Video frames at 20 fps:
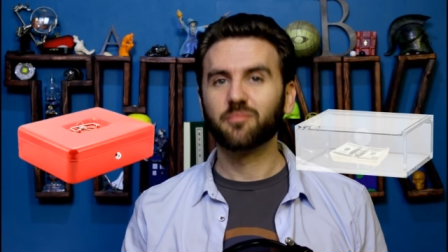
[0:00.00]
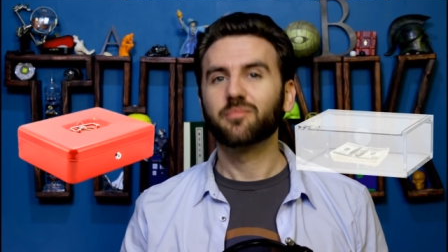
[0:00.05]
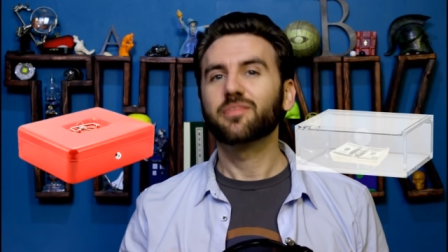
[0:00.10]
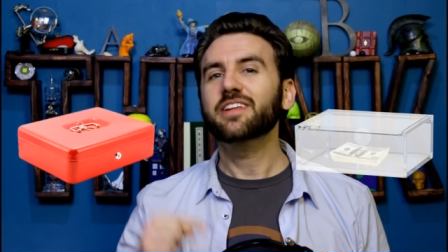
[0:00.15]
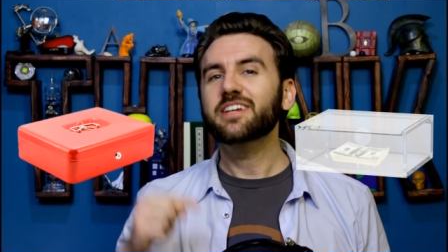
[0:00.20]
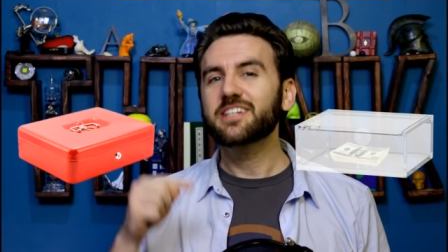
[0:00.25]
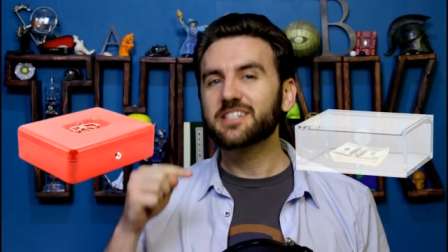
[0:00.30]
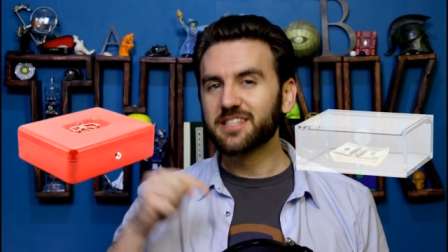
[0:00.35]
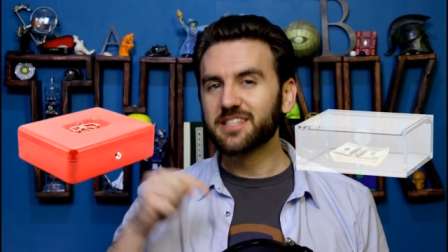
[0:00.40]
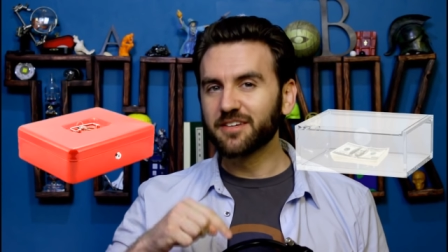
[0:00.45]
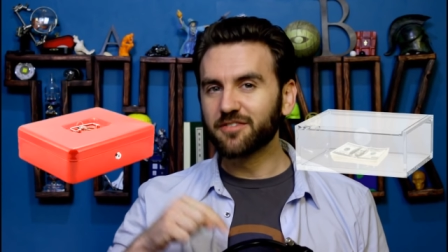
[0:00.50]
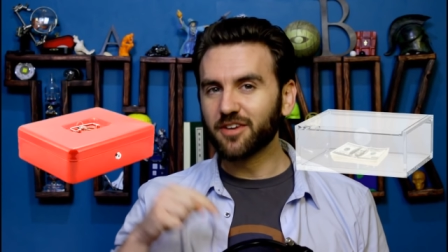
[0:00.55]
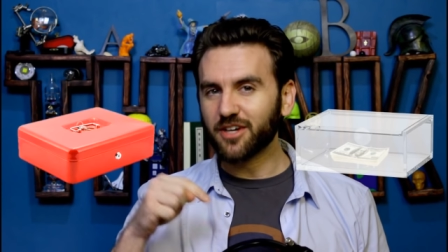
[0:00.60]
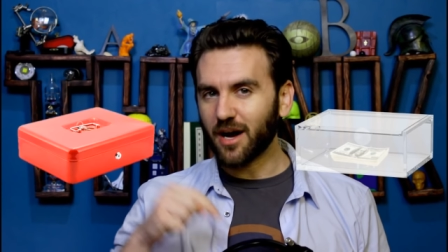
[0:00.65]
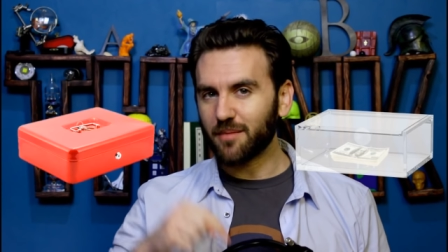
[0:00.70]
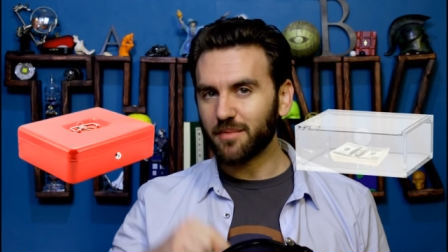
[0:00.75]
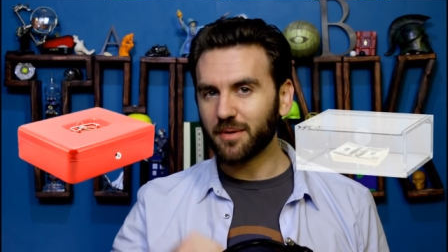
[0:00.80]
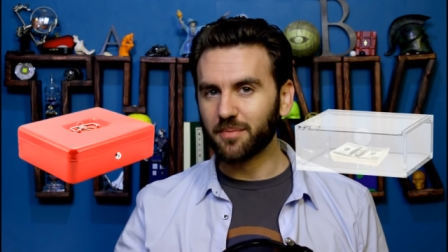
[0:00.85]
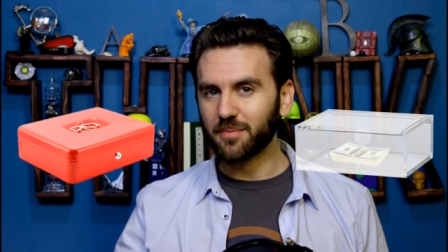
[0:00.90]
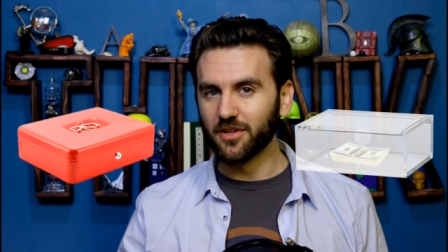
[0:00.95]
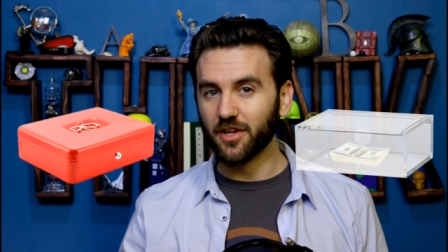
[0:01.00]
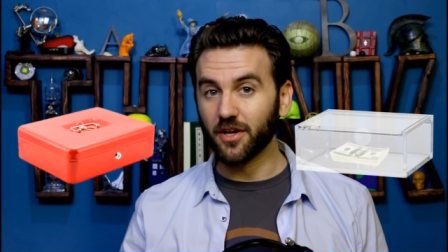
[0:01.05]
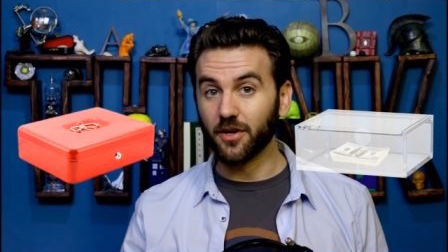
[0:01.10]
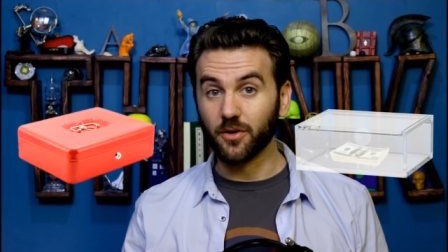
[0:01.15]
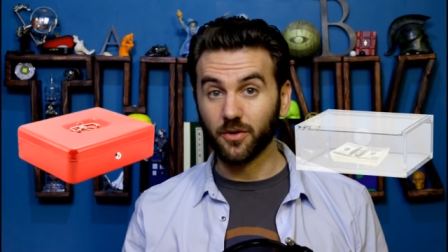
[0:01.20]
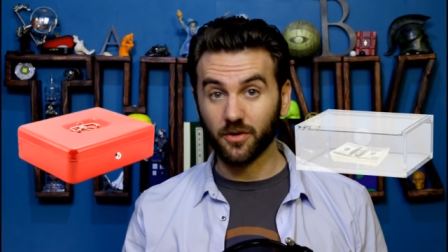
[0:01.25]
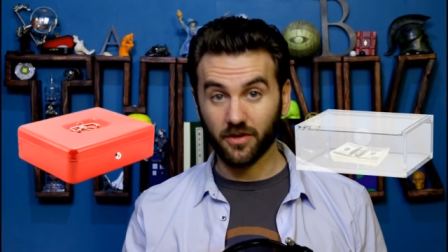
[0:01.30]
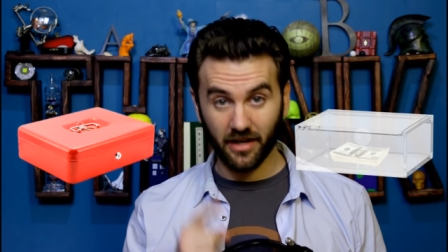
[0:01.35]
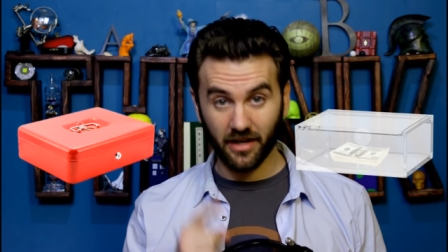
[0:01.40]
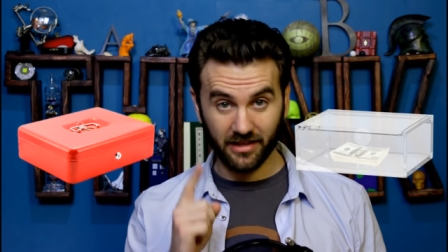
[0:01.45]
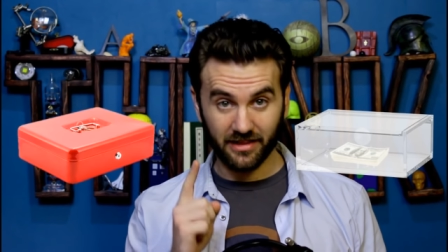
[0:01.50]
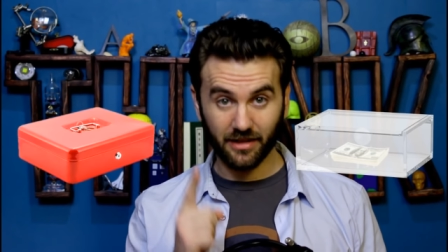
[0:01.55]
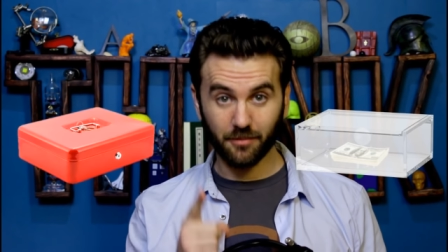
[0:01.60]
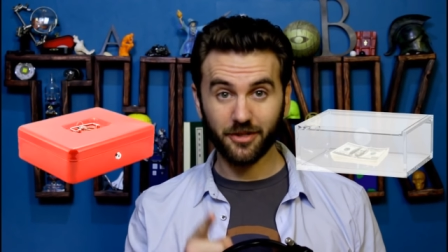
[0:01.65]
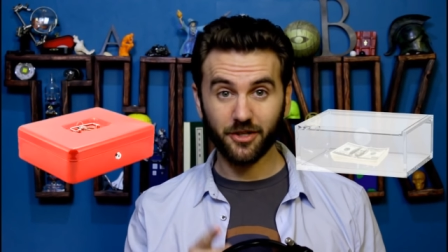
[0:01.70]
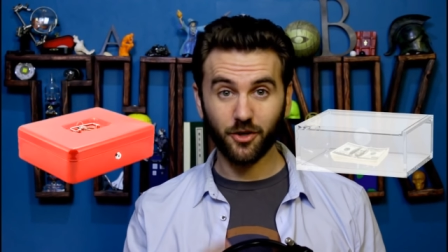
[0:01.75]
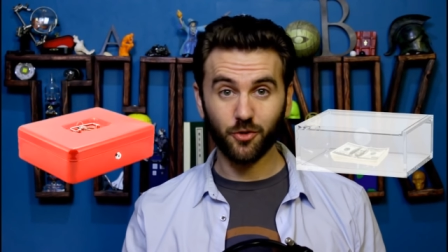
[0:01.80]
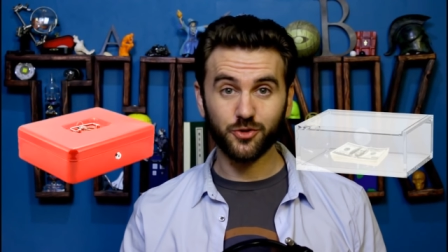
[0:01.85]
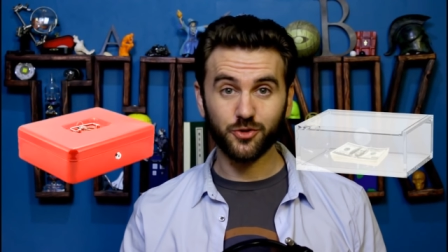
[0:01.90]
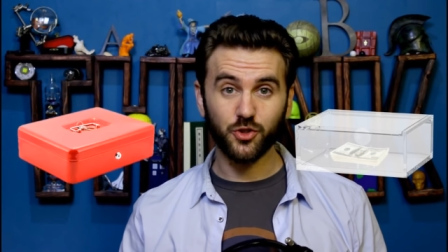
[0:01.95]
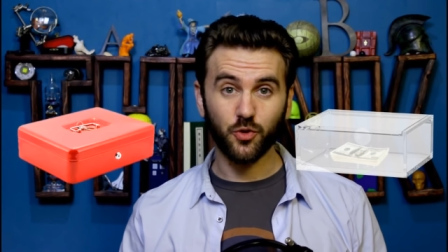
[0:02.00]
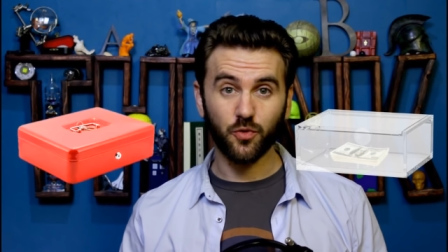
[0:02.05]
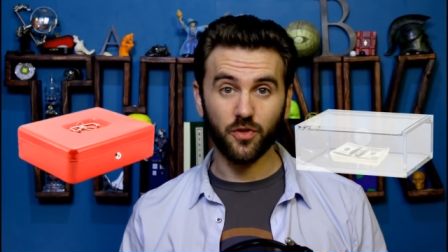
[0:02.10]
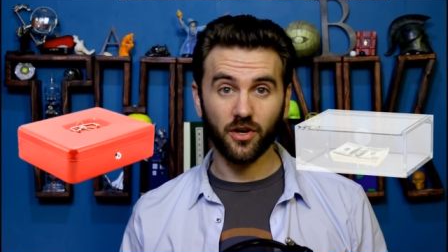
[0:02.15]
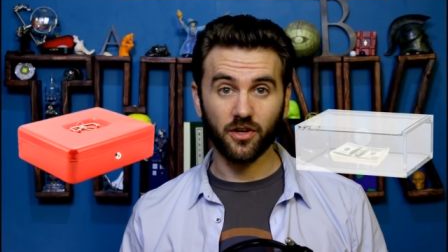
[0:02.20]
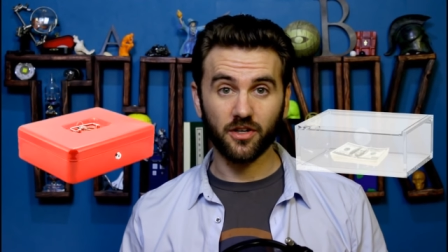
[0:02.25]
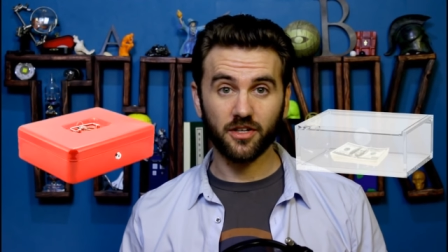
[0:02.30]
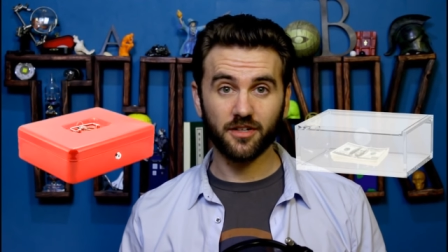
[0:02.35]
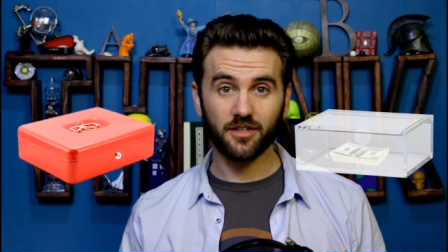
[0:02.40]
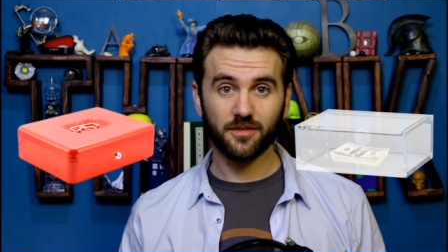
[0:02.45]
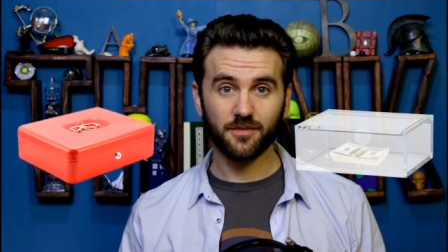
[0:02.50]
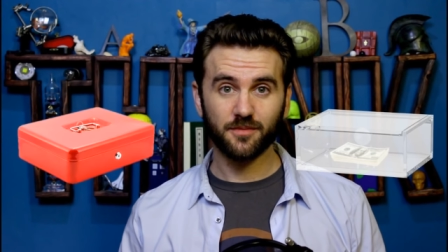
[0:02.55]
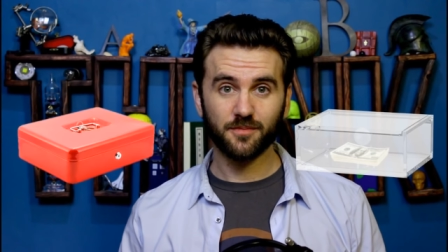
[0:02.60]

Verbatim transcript: Please leave a comment below and let me know what you think.